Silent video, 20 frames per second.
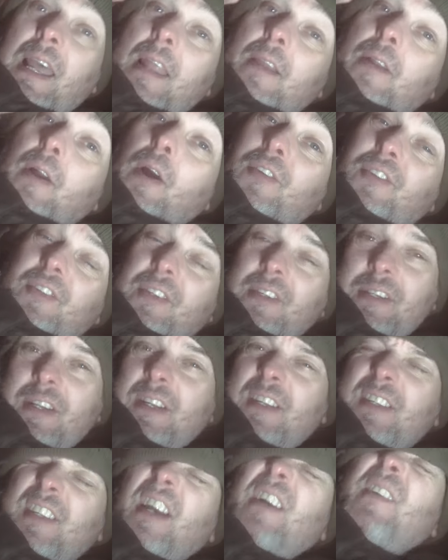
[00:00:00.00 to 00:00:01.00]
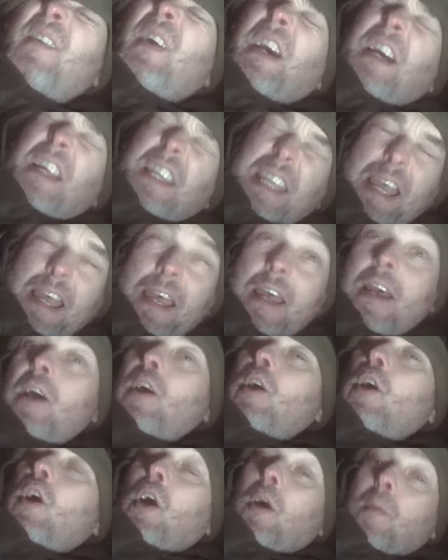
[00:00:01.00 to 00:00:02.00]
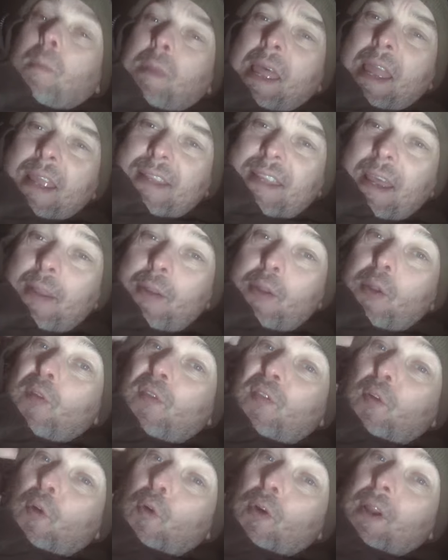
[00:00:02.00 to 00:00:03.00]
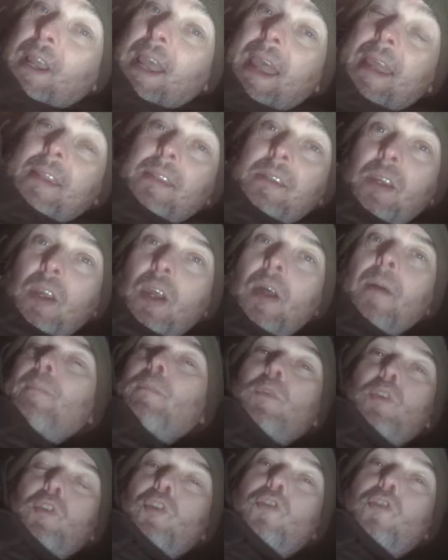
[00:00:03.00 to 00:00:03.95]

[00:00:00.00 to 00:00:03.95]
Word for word: Hello guys. So yeah, I'm laying down on the floor again,